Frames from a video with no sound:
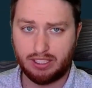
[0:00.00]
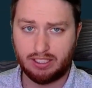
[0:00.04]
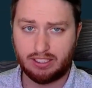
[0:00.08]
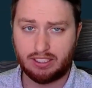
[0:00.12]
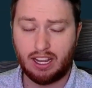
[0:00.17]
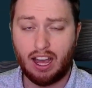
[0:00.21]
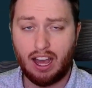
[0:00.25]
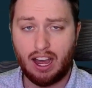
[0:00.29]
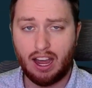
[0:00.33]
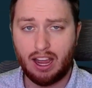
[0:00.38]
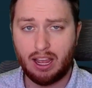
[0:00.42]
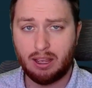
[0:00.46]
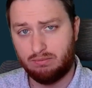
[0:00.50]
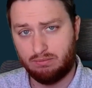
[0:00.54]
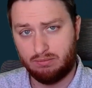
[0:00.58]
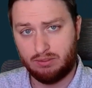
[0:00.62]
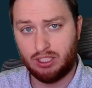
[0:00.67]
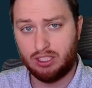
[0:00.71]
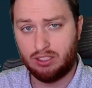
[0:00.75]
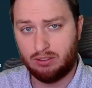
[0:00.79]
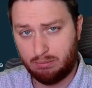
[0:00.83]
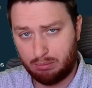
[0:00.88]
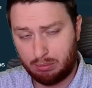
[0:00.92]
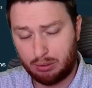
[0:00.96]
time to
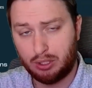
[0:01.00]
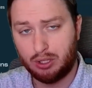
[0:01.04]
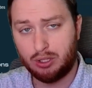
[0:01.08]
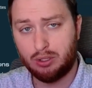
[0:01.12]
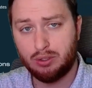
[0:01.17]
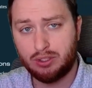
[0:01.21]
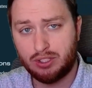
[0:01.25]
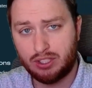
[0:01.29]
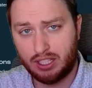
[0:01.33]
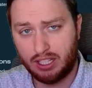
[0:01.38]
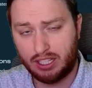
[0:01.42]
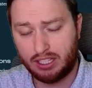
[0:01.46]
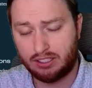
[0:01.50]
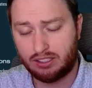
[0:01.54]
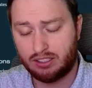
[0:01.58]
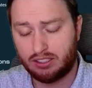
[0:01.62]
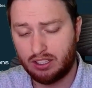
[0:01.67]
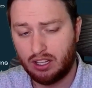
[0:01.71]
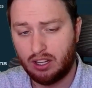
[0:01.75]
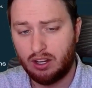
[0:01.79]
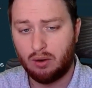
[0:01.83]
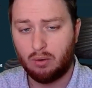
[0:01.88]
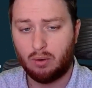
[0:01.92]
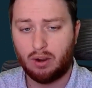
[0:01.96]
produce this,
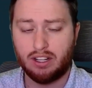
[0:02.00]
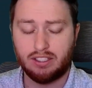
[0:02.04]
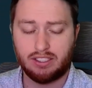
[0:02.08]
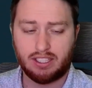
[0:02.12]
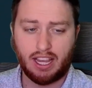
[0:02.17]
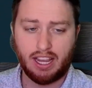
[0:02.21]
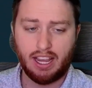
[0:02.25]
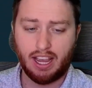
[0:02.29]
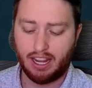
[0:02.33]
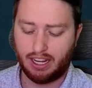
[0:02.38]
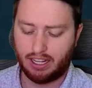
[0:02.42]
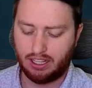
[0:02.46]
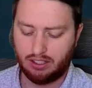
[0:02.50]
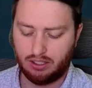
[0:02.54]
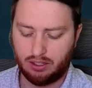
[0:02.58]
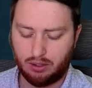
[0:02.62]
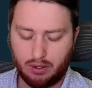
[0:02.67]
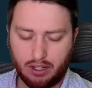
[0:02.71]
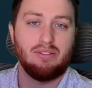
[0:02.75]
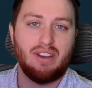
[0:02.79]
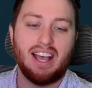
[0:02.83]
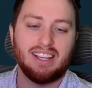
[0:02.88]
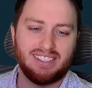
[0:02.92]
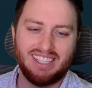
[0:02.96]
whereas AI can do
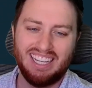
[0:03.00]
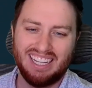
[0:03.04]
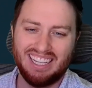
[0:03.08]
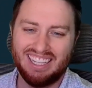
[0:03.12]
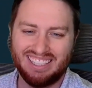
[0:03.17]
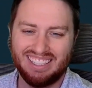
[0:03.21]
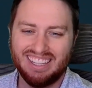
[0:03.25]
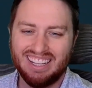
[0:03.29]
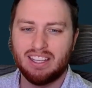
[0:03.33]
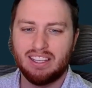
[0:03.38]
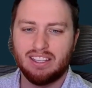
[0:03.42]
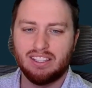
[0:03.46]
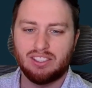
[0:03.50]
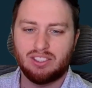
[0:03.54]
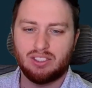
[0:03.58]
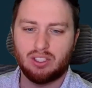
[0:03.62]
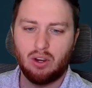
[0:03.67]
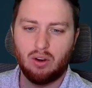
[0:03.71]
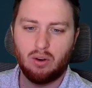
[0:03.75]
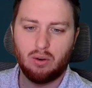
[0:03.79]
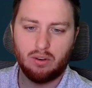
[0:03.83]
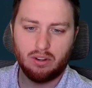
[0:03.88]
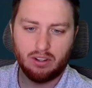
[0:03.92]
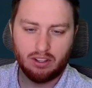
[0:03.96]
it fast.
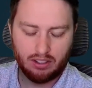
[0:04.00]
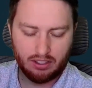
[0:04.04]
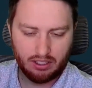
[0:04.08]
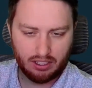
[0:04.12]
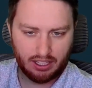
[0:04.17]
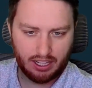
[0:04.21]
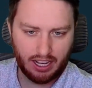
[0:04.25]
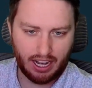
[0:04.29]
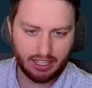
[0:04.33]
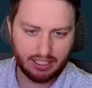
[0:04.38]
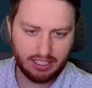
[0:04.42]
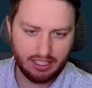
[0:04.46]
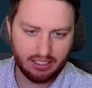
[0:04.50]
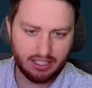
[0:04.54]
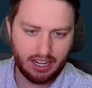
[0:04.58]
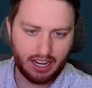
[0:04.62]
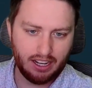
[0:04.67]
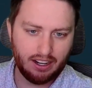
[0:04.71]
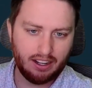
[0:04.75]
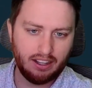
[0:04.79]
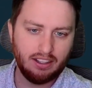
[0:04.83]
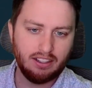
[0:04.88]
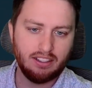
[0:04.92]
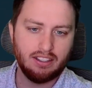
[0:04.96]
So connecting
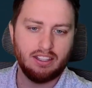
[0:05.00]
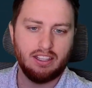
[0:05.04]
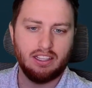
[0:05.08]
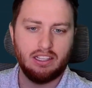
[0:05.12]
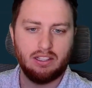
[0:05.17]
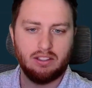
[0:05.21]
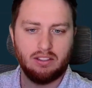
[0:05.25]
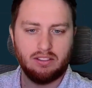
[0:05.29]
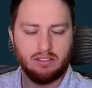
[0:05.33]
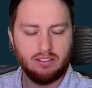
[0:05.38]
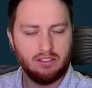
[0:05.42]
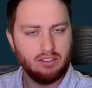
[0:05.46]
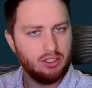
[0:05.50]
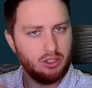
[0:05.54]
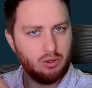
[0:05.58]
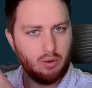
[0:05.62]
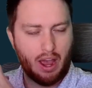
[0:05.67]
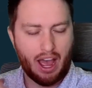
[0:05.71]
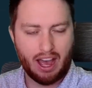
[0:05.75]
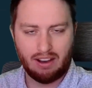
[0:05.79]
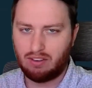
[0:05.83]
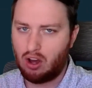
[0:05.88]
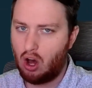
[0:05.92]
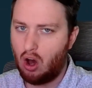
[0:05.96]
data, you
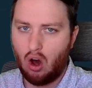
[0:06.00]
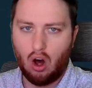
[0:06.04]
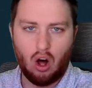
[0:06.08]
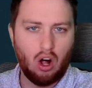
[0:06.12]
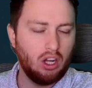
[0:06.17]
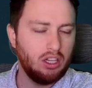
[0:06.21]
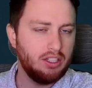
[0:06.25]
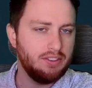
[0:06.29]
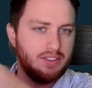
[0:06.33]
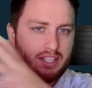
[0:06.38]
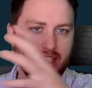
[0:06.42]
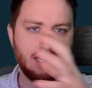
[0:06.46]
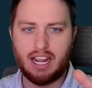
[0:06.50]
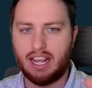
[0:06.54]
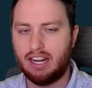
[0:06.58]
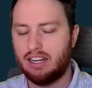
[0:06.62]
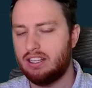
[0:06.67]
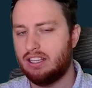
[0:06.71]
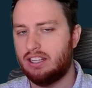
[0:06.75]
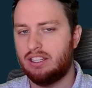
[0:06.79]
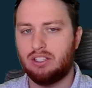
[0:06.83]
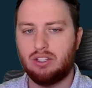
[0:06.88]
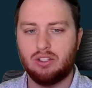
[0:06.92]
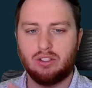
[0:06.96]
have all of the data
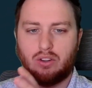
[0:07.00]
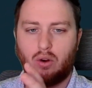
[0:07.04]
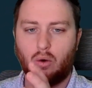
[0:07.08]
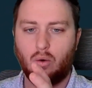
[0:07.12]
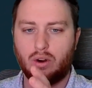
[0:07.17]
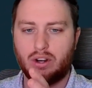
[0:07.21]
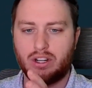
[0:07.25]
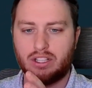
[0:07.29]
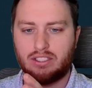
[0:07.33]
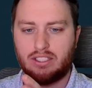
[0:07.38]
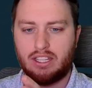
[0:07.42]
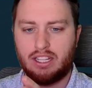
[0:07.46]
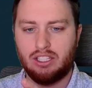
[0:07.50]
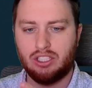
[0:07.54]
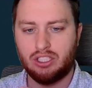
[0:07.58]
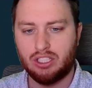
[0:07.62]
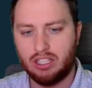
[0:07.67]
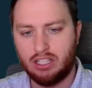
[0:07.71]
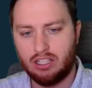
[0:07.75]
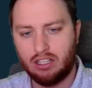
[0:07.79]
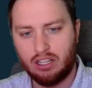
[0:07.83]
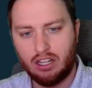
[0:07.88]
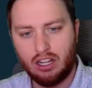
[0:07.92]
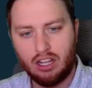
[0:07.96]
in your
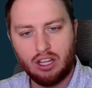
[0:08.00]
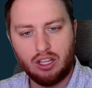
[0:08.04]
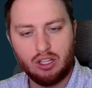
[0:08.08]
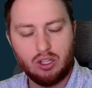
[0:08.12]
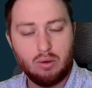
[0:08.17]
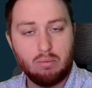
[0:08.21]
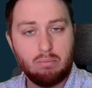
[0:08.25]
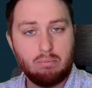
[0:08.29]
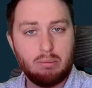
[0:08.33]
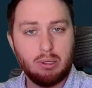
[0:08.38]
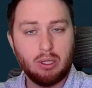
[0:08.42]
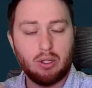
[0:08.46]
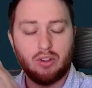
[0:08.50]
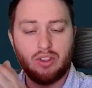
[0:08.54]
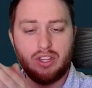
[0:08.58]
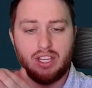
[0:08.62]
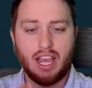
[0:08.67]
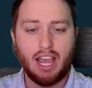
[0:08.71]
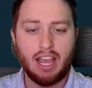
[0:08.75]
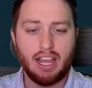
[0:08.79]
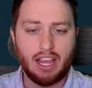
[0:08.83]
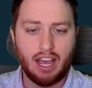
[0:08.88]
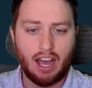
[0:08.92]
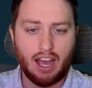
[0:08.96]
organization, you build the
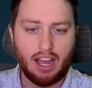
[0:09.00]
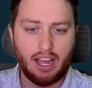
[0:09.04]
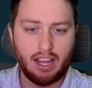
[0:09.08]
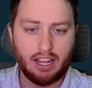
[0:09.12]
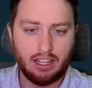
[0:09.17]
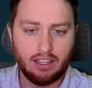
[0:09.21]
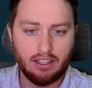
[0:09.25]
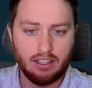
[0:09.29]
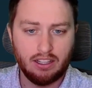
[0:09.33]
AI